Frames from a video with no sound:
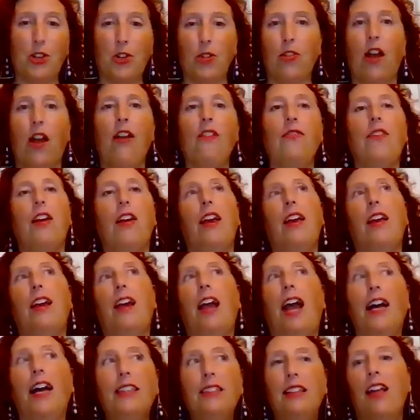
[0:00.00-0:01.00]
your life,
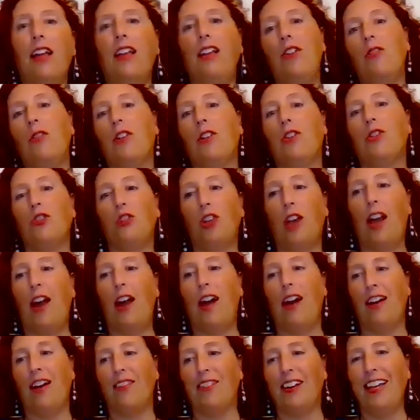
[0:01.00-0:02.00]
and then you can
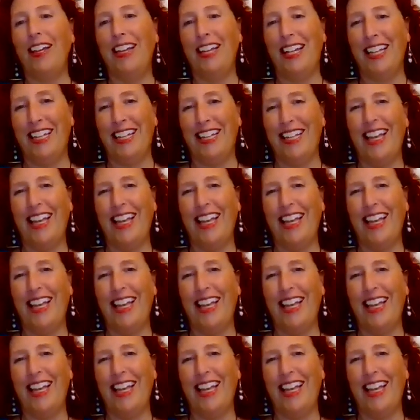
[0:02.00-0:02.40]
share, right?